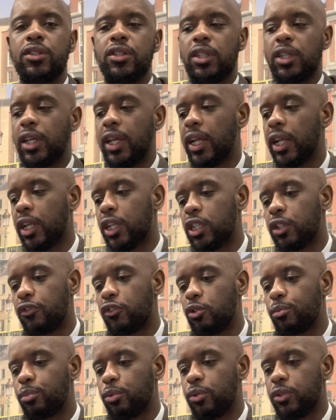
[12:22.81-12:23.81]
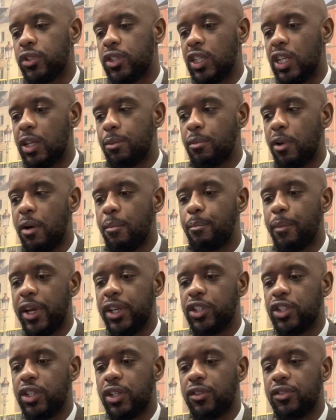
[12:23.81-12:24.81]
to the English football team
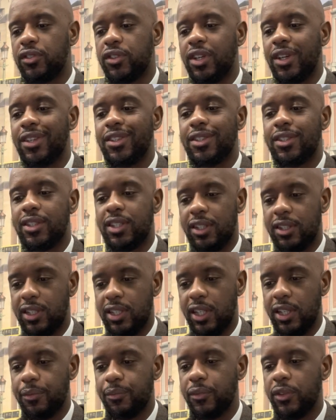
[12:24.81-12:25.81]
Manchester City.